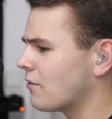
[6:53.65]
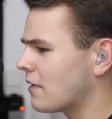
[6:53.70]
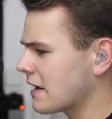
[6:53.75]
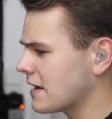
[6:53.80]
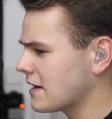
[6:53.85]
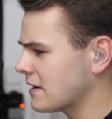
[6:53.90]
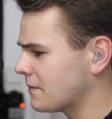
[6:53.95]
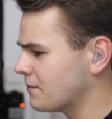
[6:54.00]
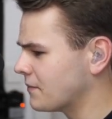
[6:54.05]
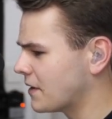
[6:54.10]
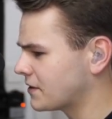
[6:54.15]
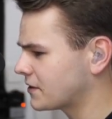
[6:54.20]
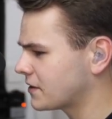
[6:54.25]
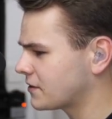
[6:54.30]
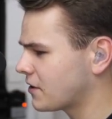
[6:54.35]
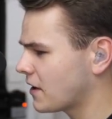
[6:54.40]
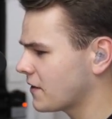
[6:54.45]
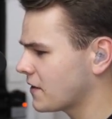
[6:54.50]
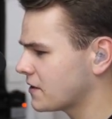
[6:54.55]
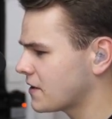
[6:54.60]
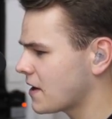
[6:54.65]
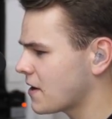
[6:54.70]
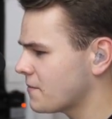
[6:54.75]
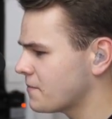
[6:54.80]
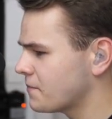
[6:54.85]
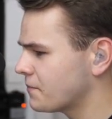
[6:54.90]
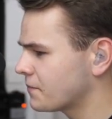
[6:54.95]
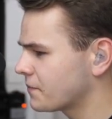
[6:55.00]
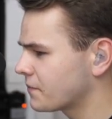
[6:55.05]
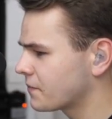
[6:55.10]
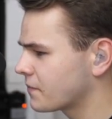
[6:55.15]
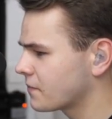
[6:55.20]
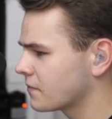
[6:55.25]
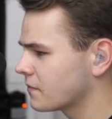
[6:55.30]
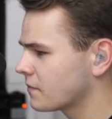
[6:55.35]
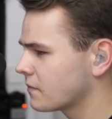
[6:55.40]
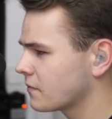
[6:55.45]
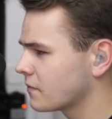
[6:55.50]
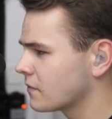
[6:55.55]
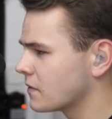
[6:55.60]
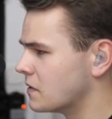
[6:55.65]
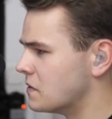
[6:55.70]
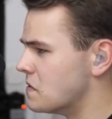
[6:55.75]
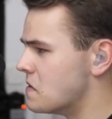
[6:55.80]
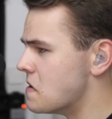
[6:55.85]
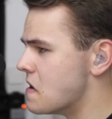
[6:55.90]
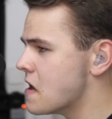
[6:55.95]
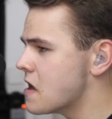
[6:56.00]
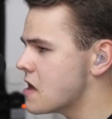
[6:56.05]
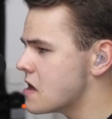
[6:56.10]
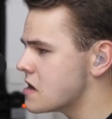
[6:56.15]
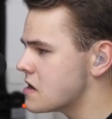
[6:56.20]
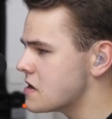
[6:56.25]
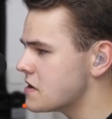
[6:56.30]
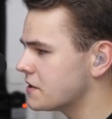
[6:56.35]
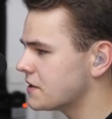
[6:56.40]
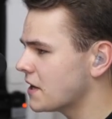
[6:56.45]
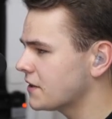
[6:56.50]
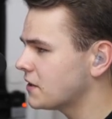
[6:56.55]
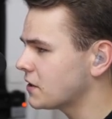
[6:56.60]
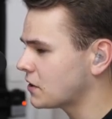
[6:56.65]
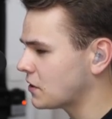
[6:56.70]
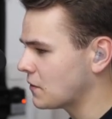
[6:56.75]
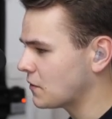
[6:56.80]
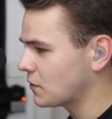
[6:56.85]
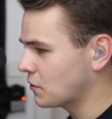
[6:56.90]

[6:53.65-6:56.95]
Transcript: right here. Let's try this now. Yes, that's a good